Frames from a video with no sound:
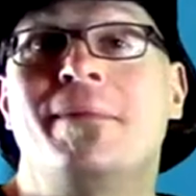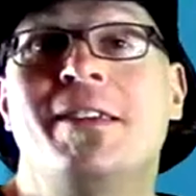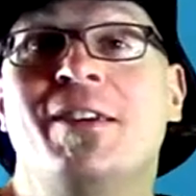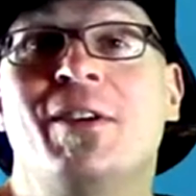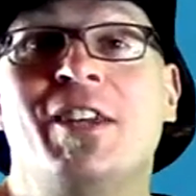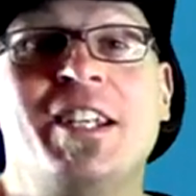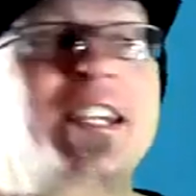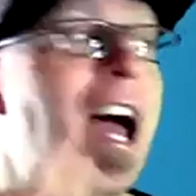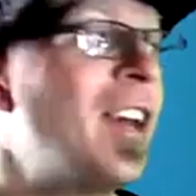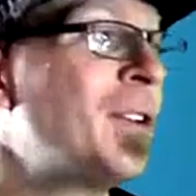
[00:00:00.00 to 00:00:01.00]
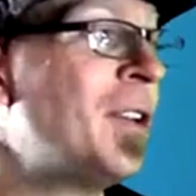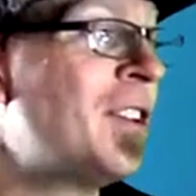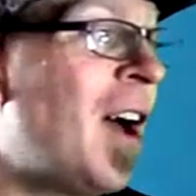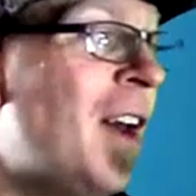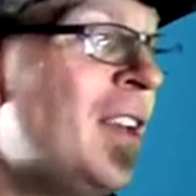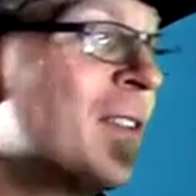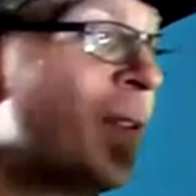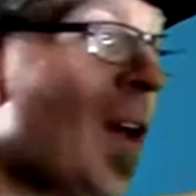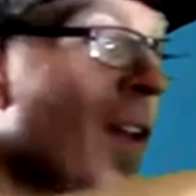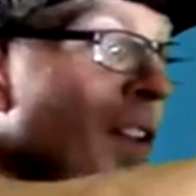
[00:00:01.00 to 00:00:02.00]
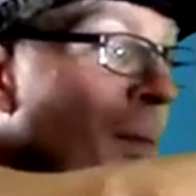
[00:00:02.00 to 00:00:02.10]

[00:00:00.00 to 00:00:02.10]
you know, that he dazzled his audience with all this